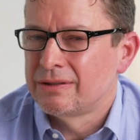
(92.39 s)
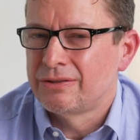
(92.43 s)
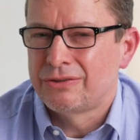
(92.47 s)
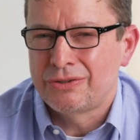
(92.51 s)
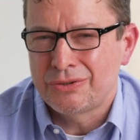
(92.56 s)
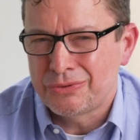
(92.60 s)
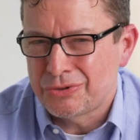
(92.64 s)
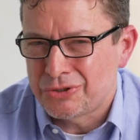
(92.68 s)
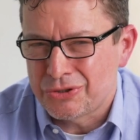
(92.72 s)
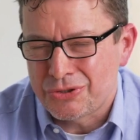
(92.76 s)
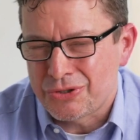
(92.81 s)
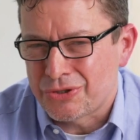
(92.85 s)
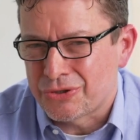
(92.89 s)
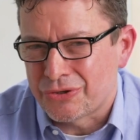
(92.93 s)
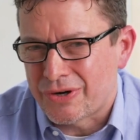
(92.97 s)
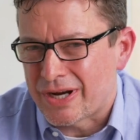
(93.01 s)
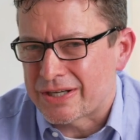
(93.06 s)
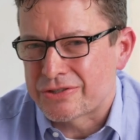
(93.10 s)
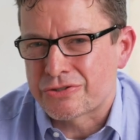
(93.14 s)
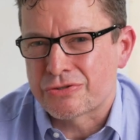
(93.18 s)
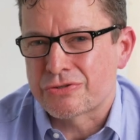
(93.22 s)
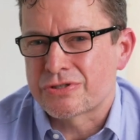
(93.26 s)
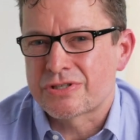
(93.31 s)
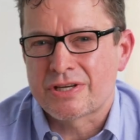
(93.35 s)
Don't do your
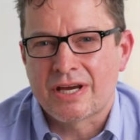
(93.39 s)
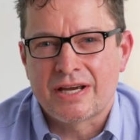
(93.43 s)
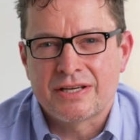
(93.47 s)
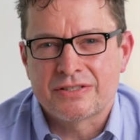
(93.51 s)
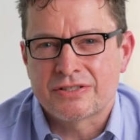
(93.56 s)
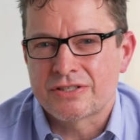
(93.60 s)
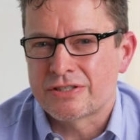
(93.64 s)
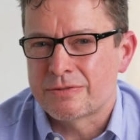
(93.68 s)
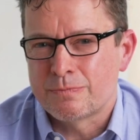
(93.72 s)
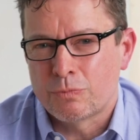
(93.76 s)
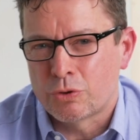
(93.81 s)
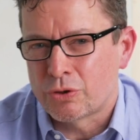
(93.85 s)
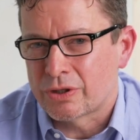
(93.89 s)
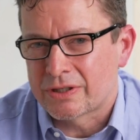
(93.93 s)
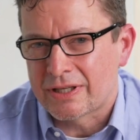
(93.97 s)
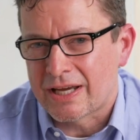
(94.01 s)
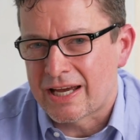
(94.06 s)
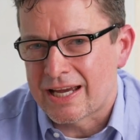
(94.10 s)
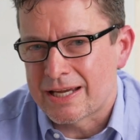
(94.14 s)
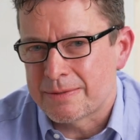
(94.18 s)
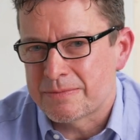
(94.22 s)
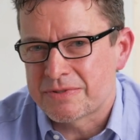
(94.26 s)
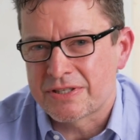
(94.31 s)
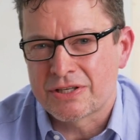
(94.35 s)
exercises more
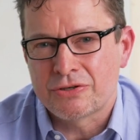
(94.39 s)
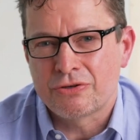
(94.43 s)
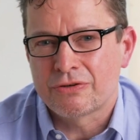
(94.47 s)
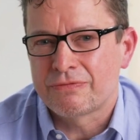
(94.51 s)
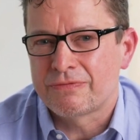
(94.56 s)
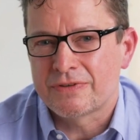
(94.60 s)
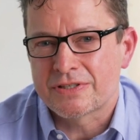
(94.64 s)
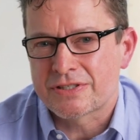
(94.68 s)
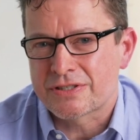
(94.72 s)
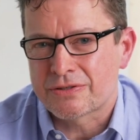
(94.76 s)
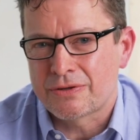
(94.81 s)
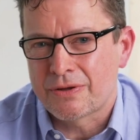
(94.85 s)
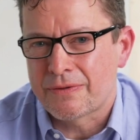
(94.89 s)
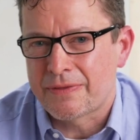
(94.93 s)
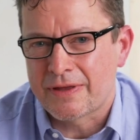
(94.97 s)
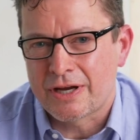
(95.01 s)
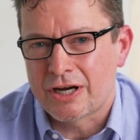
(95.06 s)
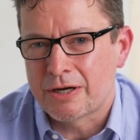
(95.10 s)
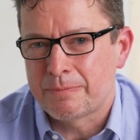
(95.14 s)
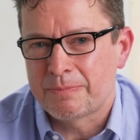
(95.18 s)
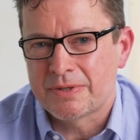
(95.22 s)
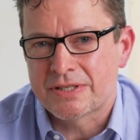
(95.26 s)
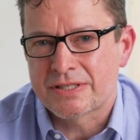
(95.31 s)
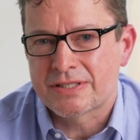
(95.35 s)
times than your physical
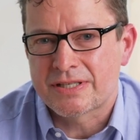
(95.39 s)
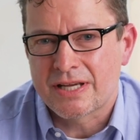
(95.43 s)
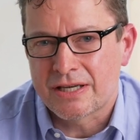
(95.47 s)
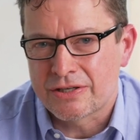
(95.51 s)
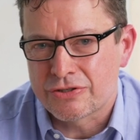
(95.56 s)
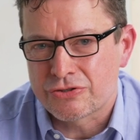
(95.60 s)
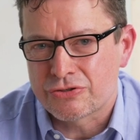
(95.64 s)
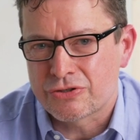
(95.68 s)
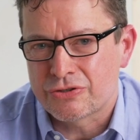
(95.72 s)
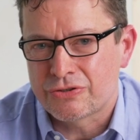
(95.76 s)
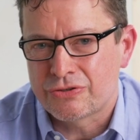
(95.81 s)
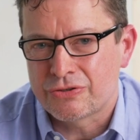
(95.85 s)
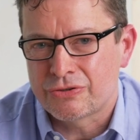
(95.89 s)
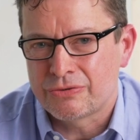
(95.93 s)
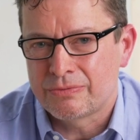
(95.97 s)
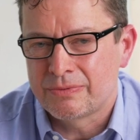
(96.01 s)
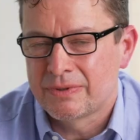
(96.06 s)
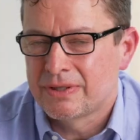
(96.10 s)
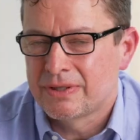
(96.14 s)
therapist tells you to.